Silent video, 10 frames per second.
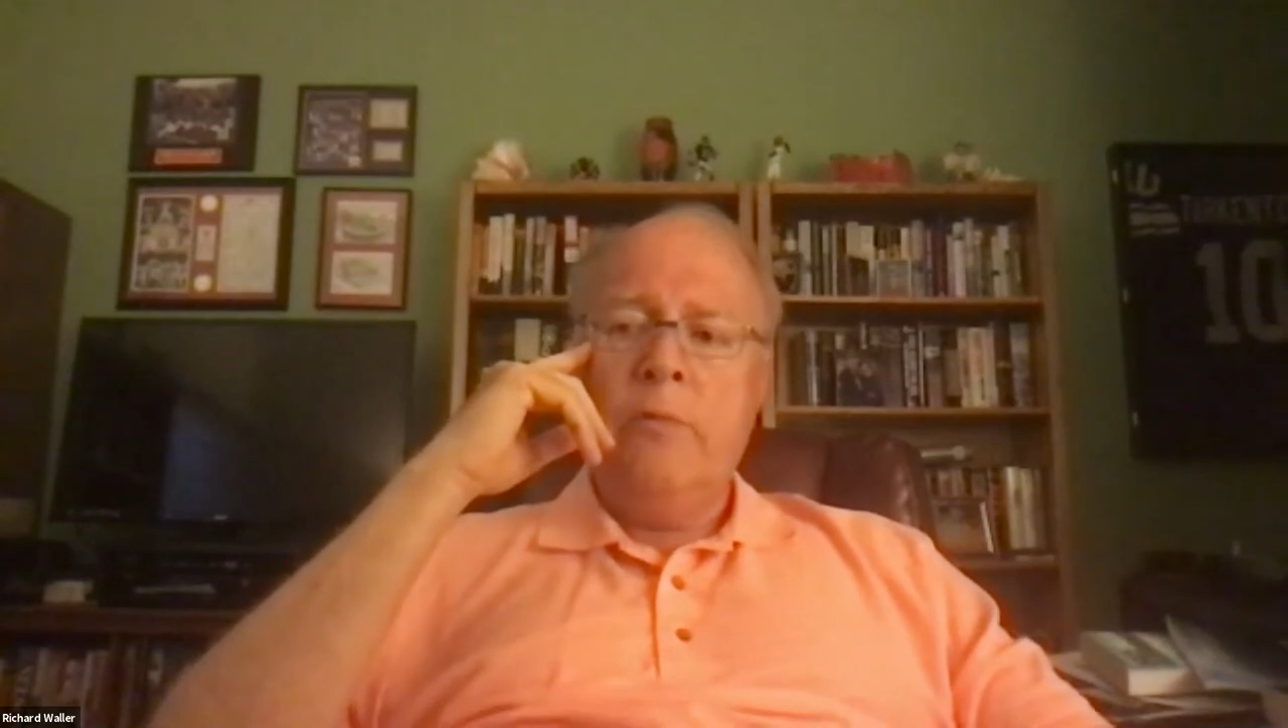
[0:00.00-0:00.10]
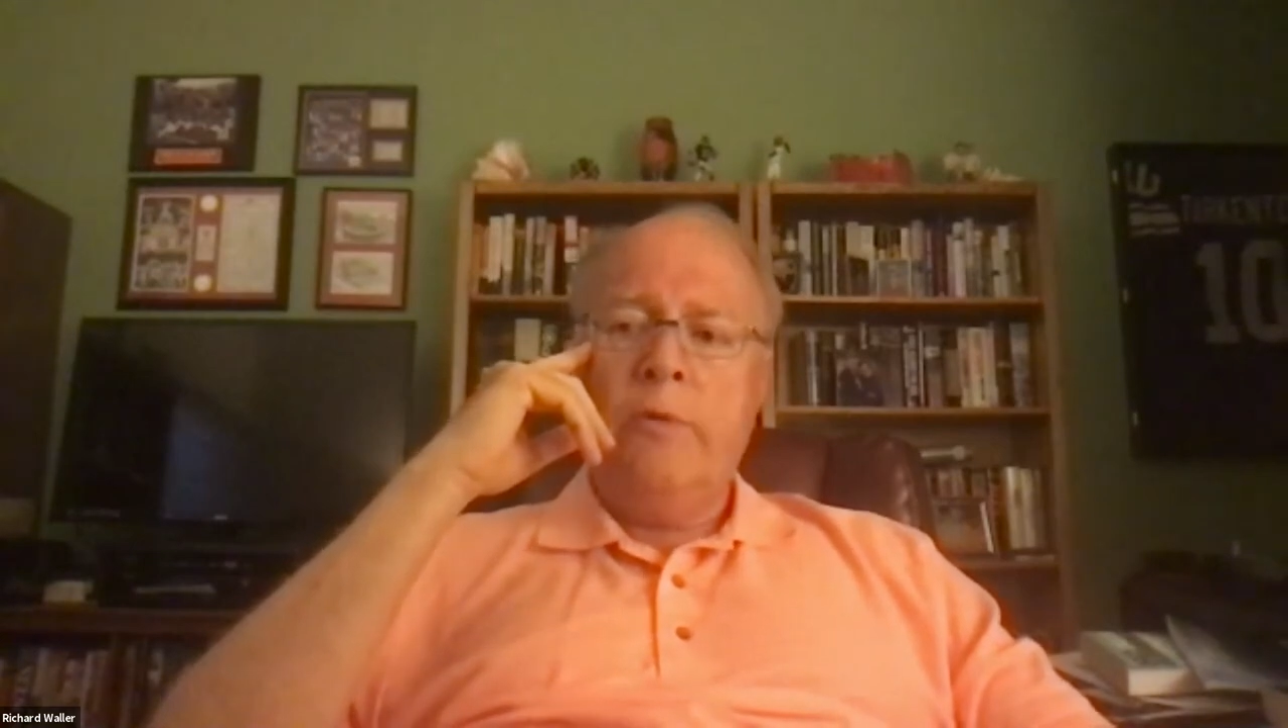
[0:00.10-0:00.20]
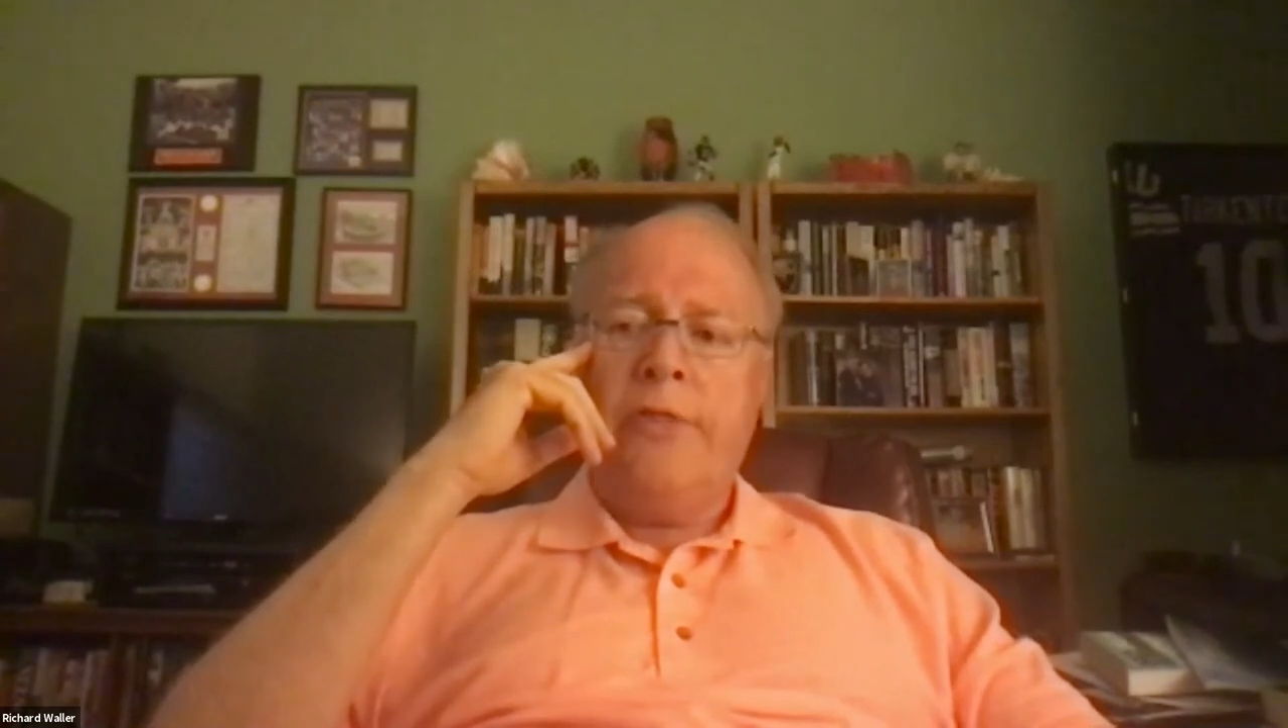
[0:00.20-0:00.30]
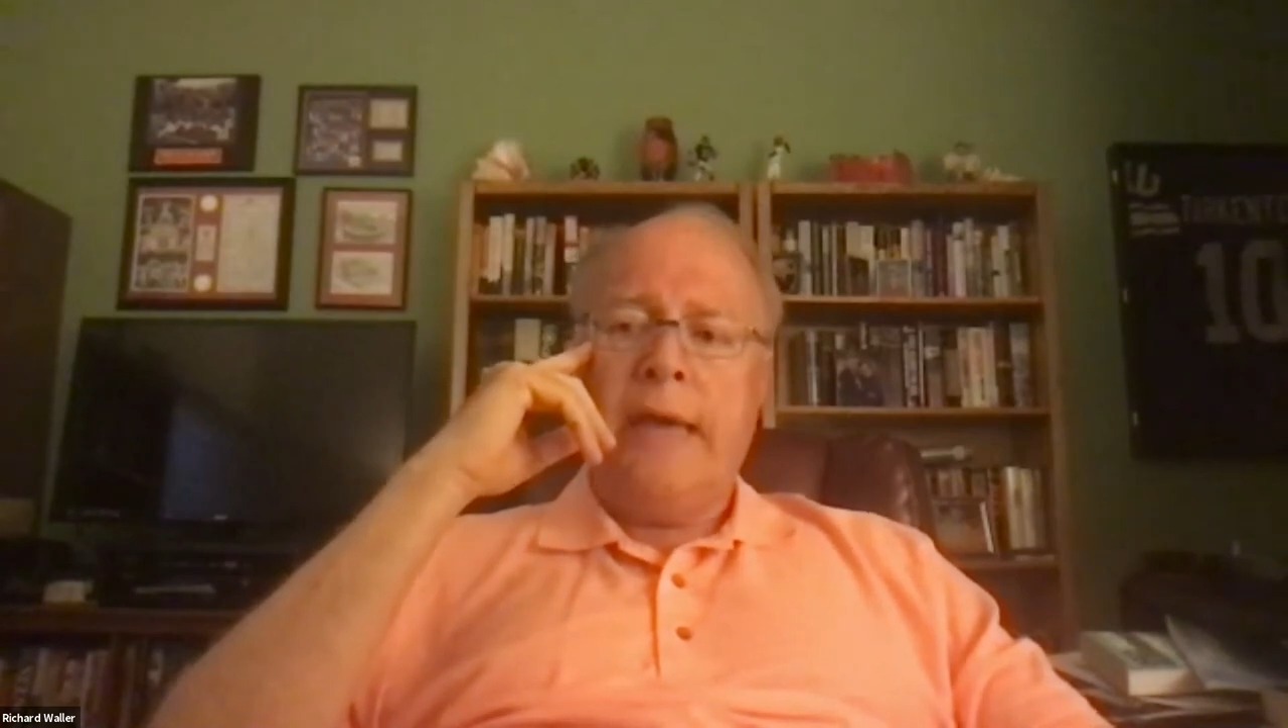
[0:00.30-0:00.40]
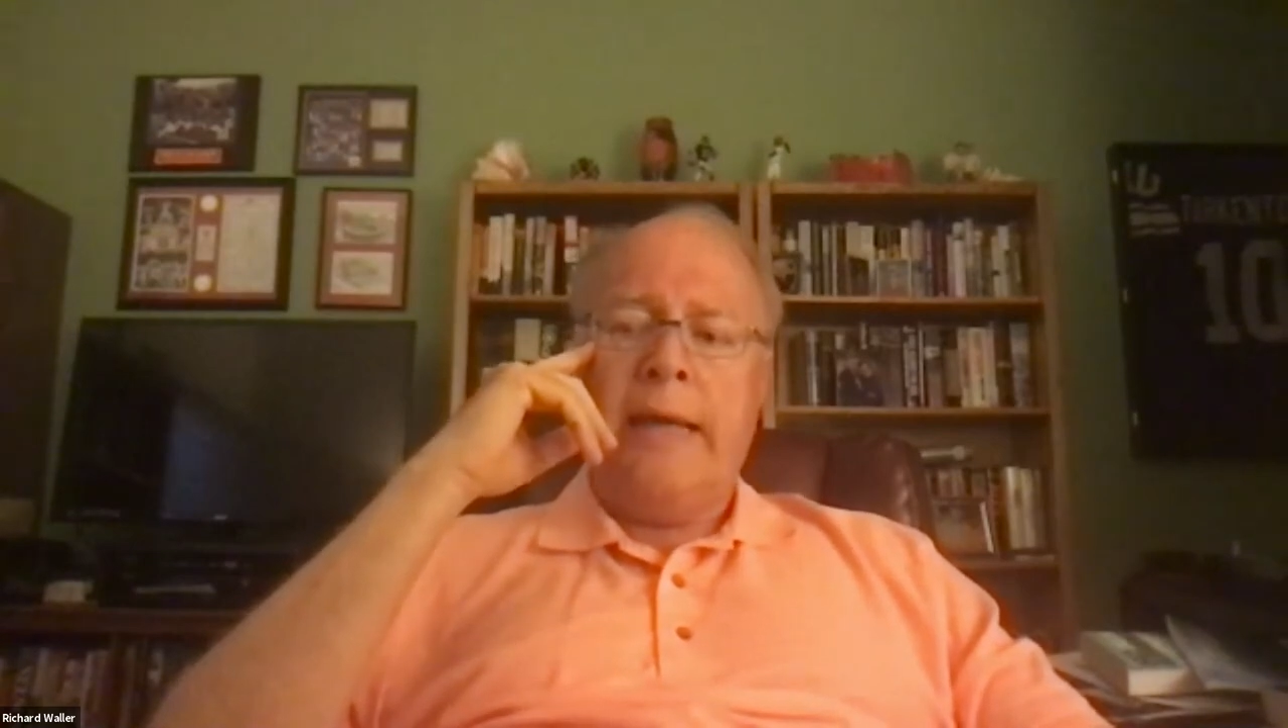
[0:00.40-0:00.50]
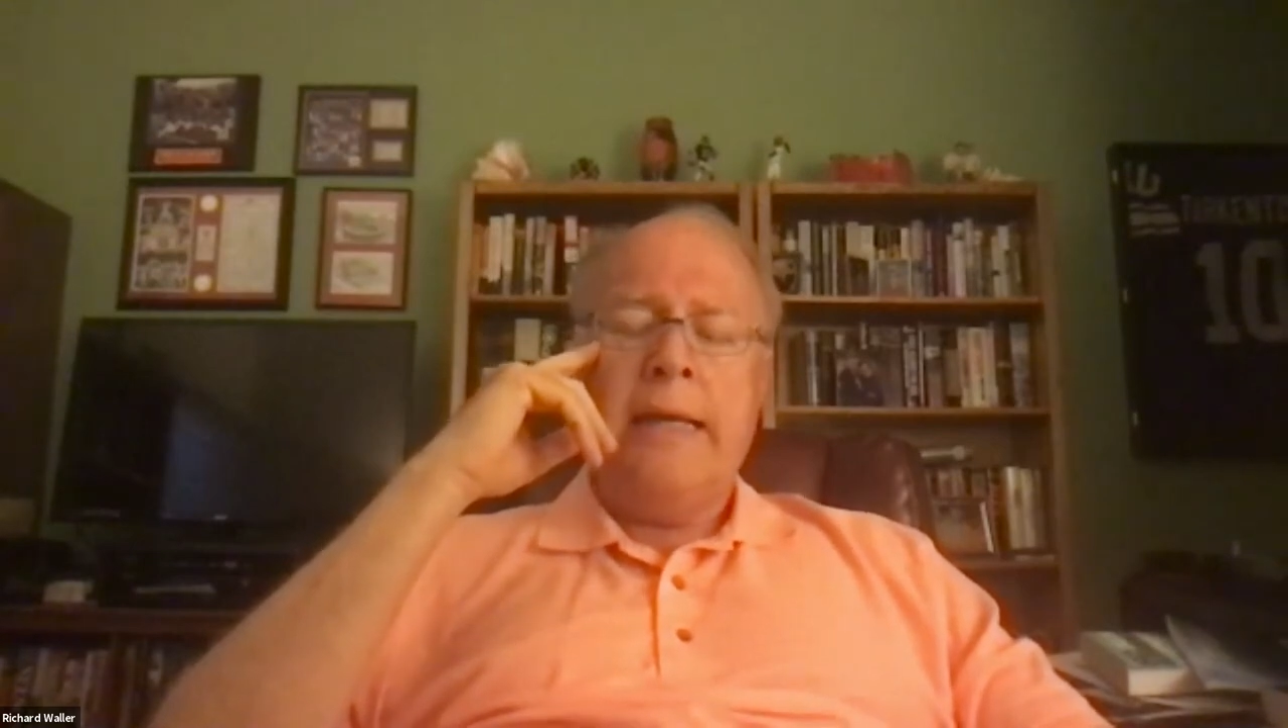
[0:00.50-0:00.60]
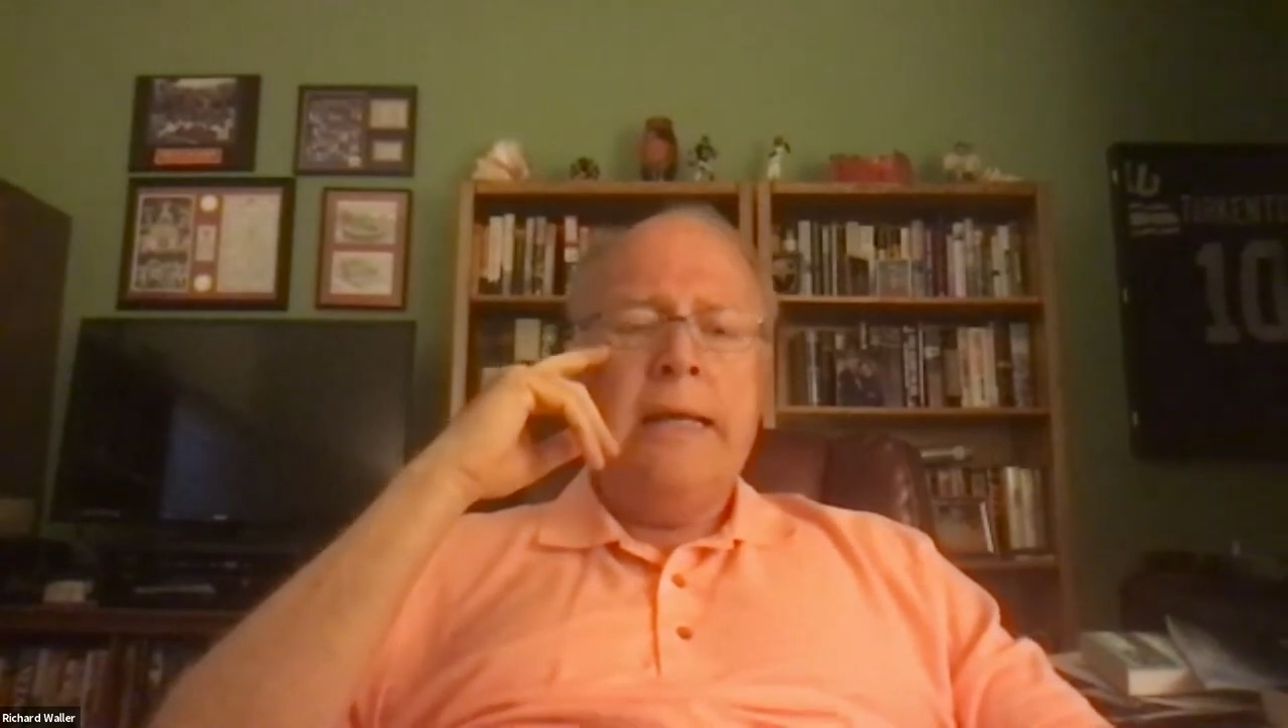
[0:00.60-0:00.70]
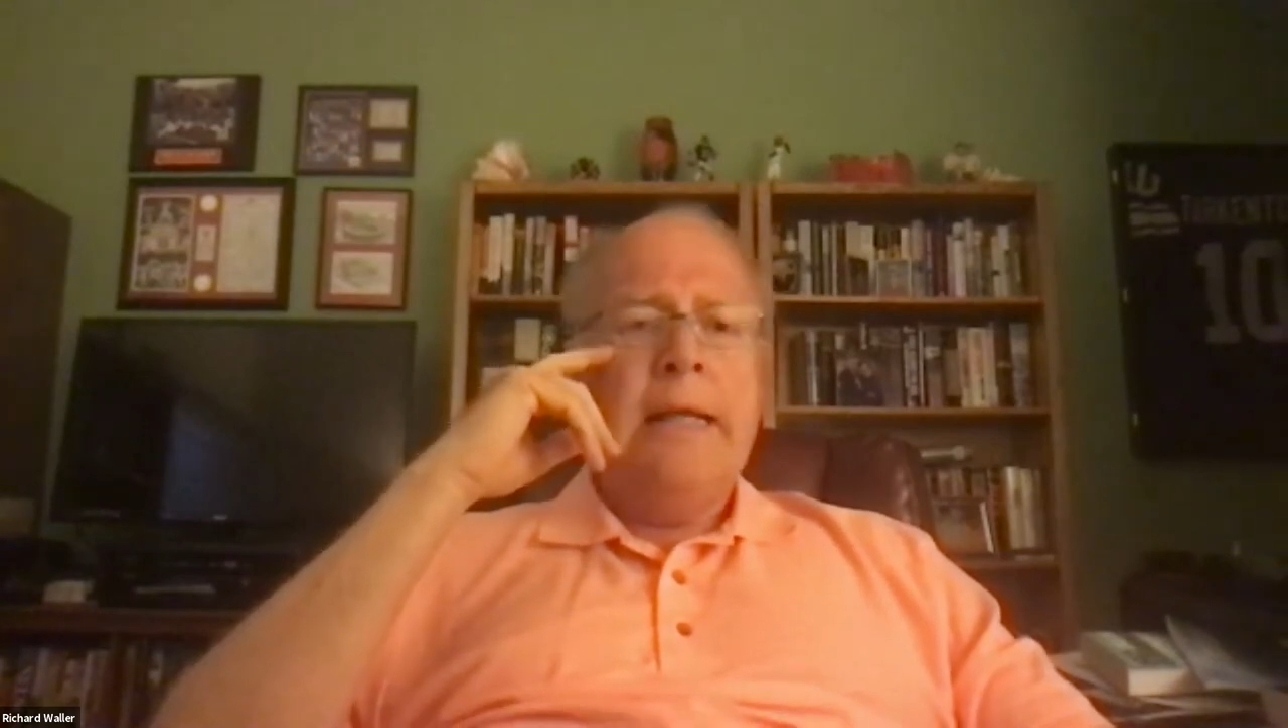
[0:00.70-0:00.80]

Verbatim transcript: with that.